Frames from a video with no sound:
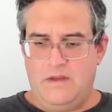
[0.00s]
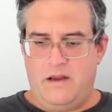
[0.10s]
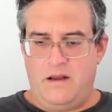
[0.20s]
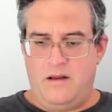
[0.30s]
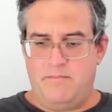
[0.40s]

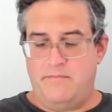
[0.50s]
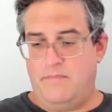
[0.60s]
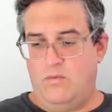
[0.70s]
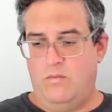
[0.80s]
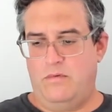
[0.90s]

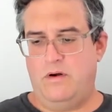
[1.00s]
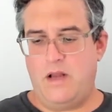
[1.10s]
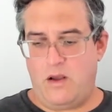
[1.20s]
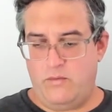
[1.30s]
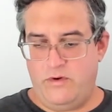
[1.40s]

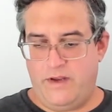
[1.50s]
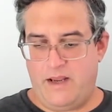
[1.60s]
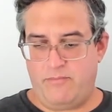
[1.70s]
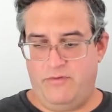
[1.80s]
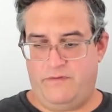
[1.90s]
No, you
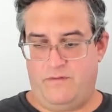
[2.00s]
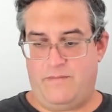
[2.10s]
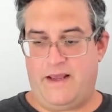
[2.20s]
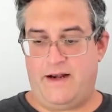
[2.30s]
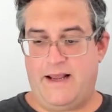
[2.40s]
can't presume
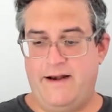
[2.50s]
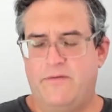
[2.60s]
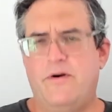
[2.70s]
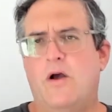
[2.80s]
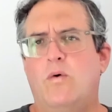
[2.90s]
that. I
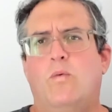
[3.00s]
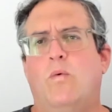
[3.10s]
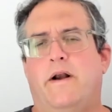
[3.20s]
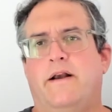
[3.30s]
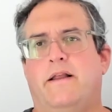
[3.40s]
don't know
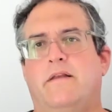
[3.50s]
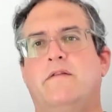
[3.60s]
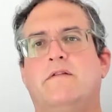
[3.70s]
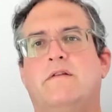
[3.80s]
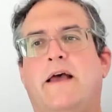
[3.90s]
what it
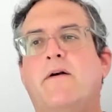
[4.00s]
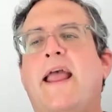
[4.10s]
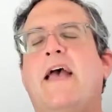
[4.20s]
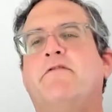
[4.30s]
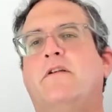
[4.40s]
is. I don't
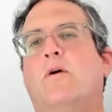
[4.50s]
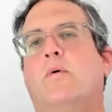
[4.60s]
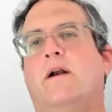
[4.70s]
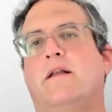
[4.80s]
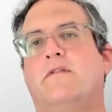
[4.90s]
have to know
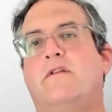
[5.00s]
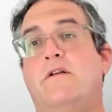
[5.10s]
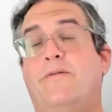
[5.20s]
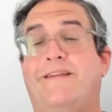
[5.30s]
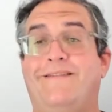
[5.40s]
what it is to
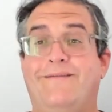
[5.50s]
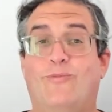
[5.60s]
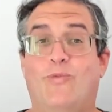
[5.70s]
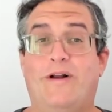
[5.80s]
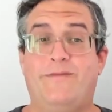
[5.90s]
know that
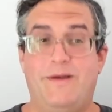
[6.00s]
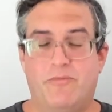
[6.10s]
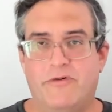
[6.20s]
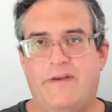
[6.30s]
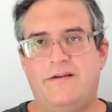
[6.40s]
what's being
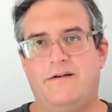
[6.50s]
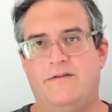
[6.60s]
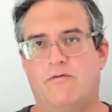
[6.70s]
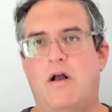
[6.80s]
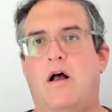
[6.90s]
presented
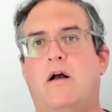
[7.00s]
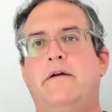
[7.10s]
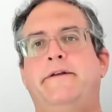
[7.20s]
is wrong